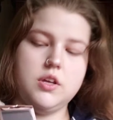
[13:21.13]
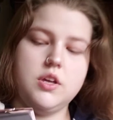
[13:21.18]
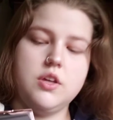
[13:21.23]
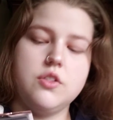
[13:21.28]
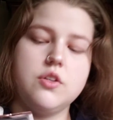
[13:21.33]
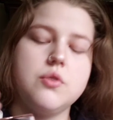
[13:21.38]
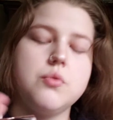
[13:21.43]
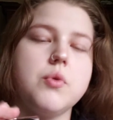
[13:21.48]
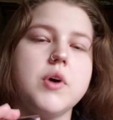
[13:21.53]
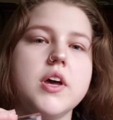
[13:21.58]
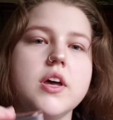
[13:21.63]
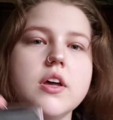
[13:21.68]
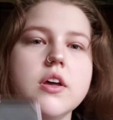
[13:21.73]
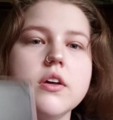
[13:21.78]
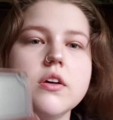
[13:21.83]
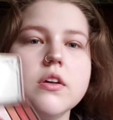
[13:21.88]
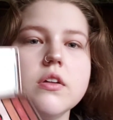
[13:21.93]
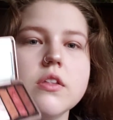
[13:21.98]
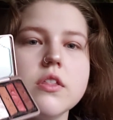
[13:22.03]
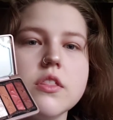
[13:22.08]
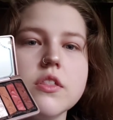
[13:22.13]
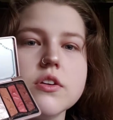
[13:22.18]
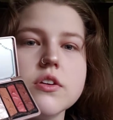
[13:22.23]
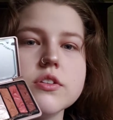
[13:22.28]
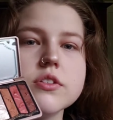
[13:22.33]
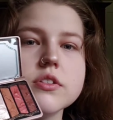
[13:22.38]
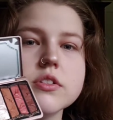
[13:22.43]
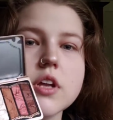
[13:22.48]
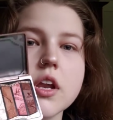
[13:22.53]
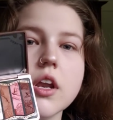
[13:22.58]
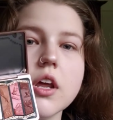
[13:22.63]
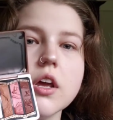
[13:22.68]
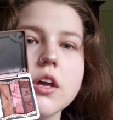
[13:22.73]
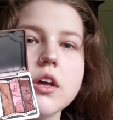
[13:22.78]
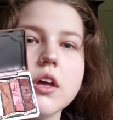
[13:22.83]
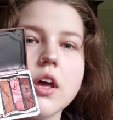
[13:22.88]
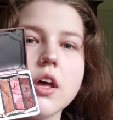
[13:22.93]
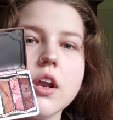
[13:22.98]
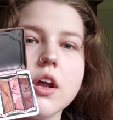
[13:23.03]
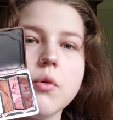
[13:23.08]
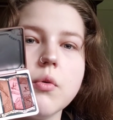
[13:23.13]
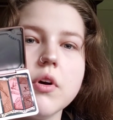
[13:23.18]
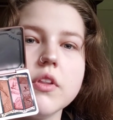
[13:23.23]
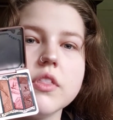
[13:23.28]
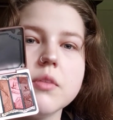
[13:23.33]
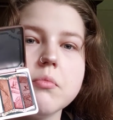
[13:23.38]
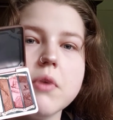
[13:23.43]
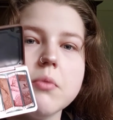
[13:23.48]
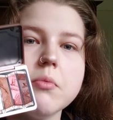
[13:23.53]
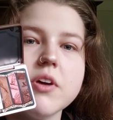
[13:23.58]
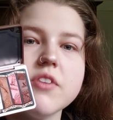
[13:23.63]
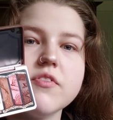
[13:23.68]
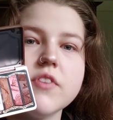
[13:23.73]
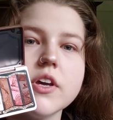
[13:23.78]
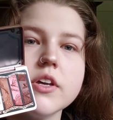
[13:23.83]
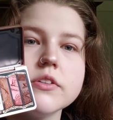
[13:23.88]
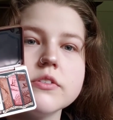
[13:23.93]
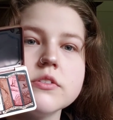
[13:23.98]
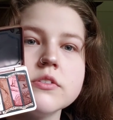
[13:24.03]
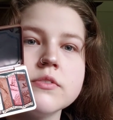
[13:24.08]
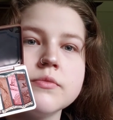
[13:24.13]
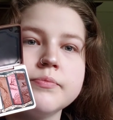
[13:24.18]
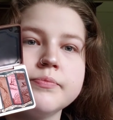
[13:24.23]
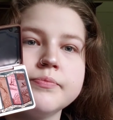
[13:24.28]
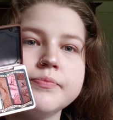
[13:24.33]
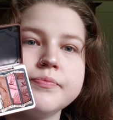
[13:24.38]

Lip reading: Either way, they're stunning and I want them on my face.